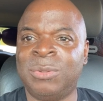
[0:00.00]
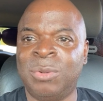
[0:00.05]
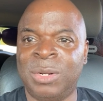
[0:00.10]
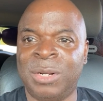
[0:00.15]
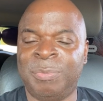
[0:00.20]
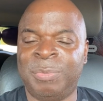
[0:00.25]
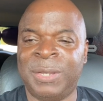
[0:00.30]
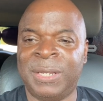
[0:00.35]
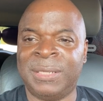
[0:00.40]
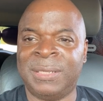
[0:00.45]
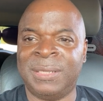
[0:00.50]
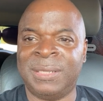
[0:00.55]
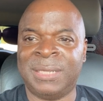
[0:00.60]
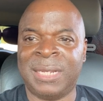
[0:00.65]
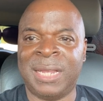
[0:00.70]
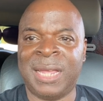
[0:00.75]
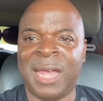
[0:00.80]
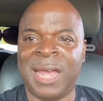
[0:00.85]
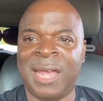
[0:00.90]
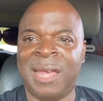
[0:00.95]
on the pictures
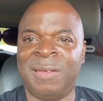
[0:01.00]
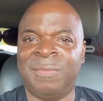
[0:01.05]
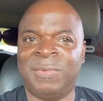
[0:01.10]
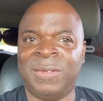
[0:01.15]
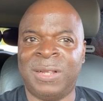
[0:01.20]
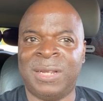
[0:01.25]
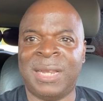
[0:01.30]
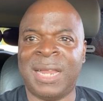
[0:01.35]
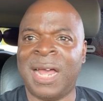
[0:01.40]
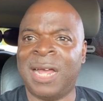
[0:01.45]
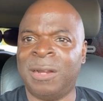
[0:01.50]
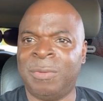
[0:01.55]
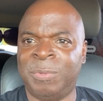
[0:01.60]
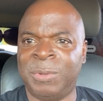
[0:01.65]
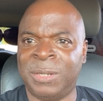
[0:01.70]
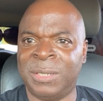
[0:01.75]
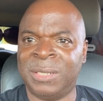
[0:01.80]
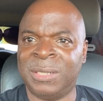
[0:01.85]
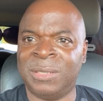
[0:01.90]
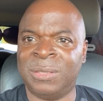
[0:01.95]
they have a lot of
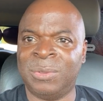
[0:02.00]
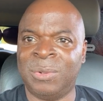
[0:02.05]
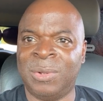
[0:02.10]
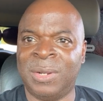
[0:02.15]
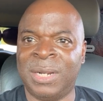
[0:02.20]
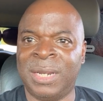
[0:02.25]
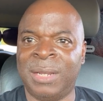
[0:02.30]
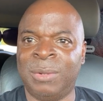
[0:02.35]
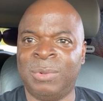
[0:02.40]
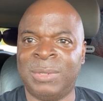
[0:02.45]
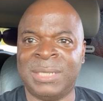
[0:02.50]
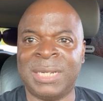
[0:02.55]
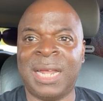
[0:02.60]
pictures on it which